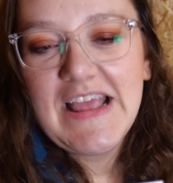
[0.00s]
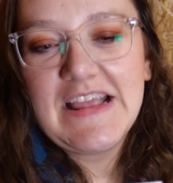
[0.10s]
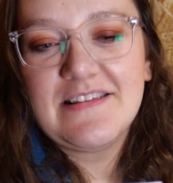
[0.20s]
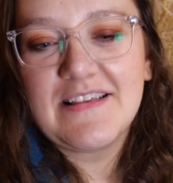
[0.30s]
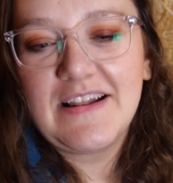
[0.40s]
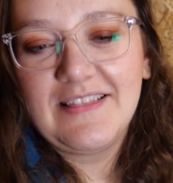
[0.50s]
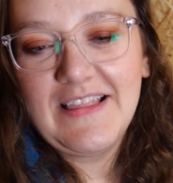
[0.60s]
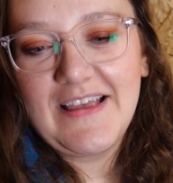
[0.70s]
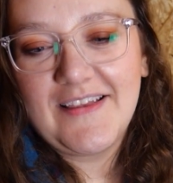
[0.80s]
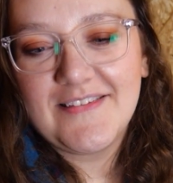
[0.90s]
He said,
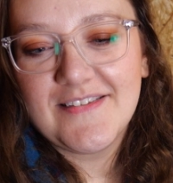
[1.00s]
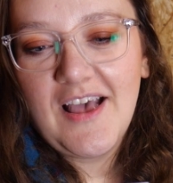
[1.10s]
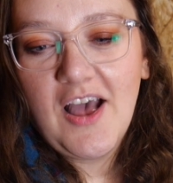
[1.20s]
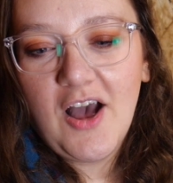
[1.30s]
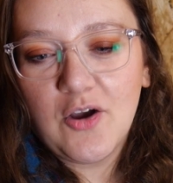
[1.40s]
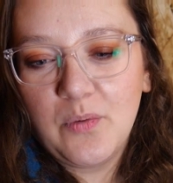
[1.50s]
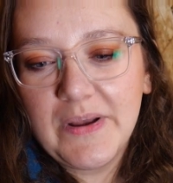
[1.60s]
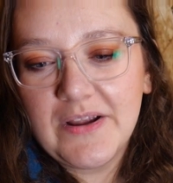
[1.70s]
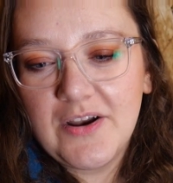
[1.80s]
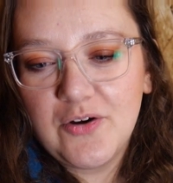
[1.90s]
Liz, a
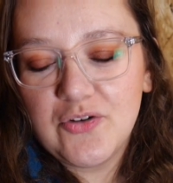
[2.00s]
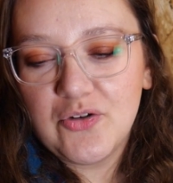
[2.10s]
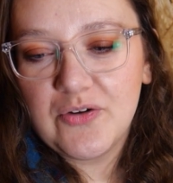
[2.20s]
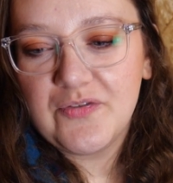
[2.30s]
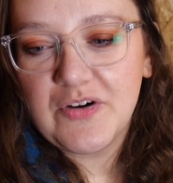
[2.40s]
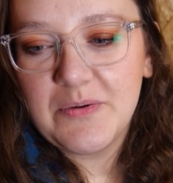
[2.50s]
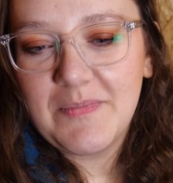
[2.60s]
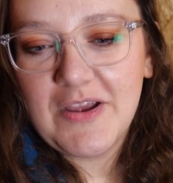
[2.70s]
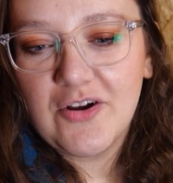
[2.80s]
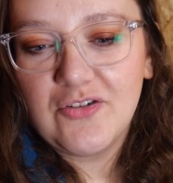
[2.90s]
quick note to affirm
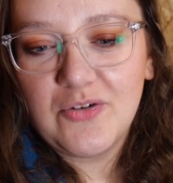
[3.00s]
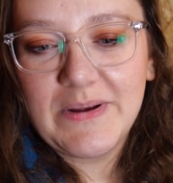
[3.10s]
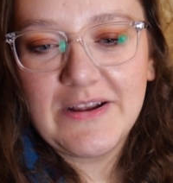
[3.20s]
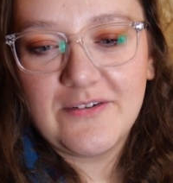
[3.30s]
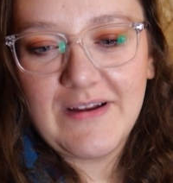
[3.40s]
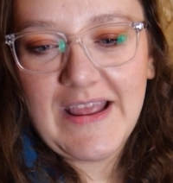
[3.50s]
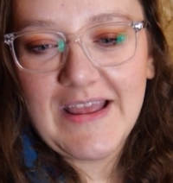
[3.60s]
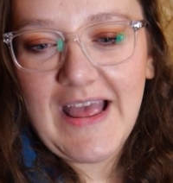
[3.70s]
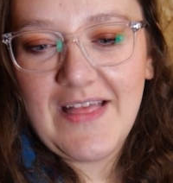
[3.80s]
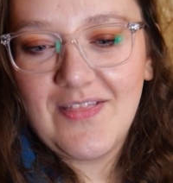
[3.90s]
that you're doing
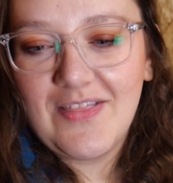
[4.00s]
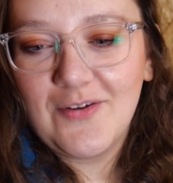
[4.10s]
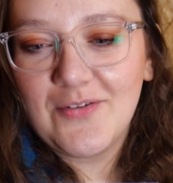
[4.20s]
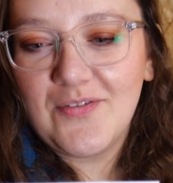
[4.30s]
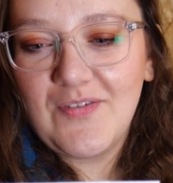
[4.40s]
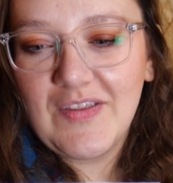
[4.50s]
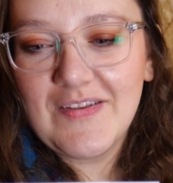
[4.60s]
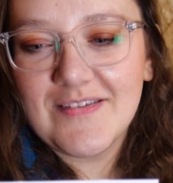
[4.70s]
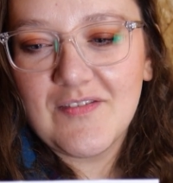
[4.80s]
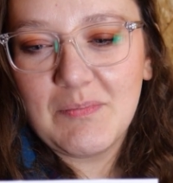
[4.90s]
great and those
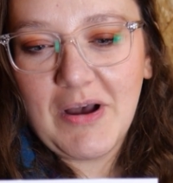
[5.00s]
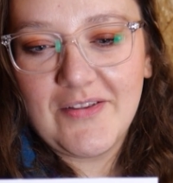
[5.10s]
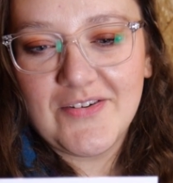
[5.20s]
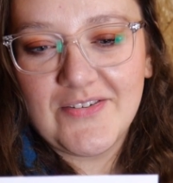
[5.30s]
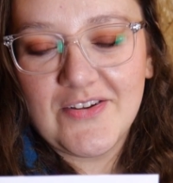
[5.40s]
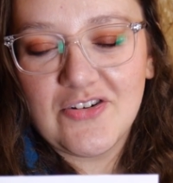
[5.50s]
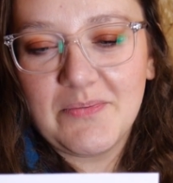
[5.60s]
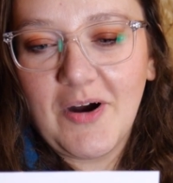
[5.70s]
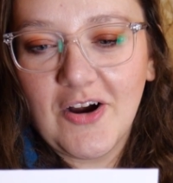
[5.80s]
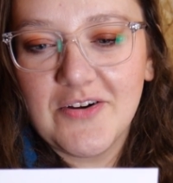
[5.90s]
feelings of imposter
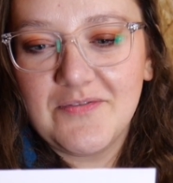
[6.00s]
syndrome aren't